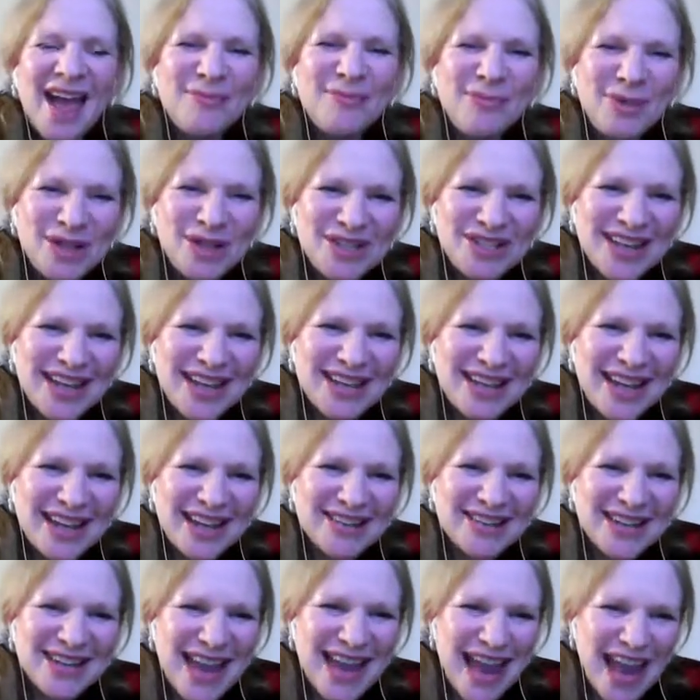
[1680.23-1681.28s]
Appreciate
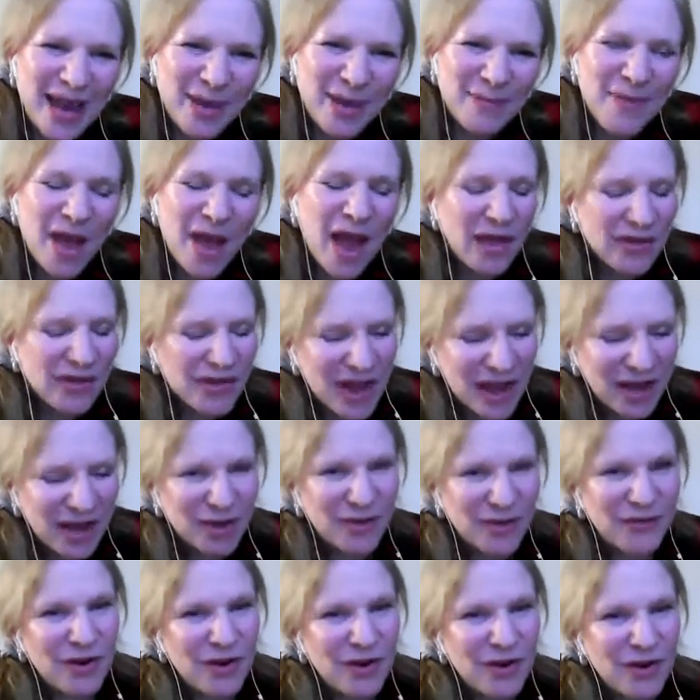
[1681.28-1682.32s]
that you came. Thank
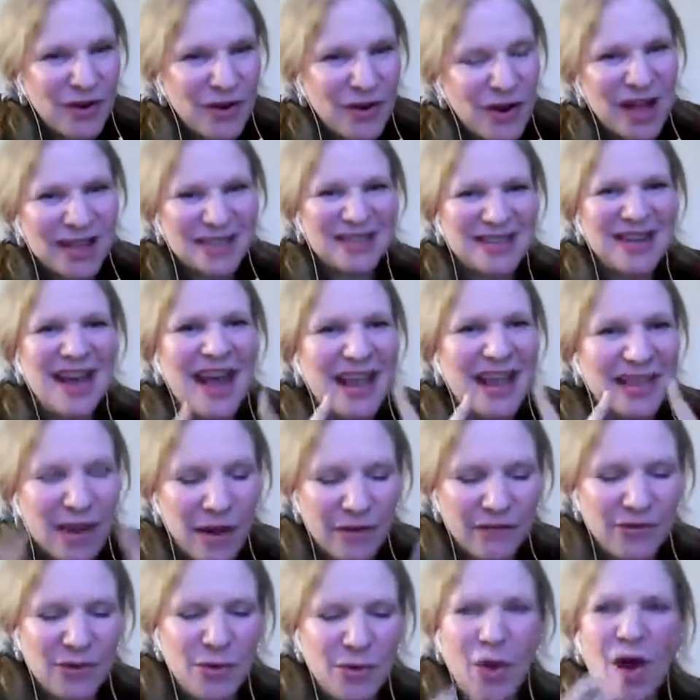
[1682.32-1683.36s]
you very much. I
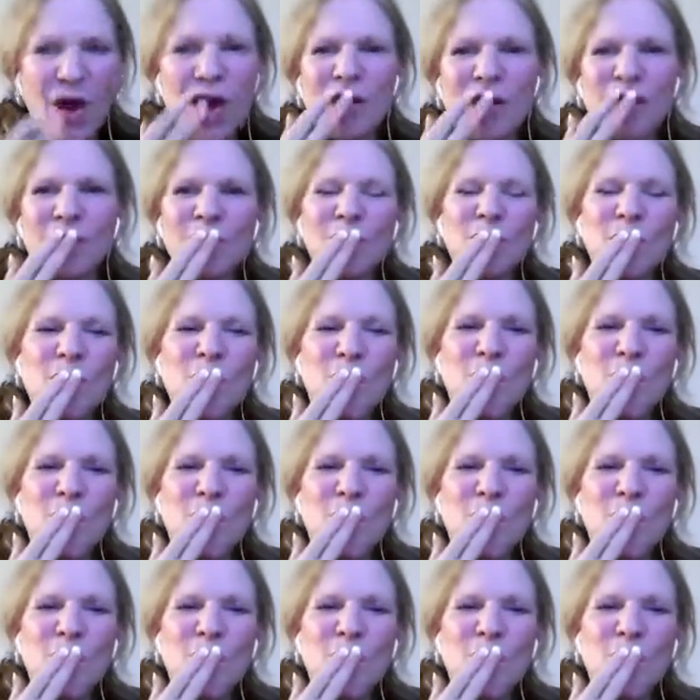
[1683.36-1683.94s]
love you all.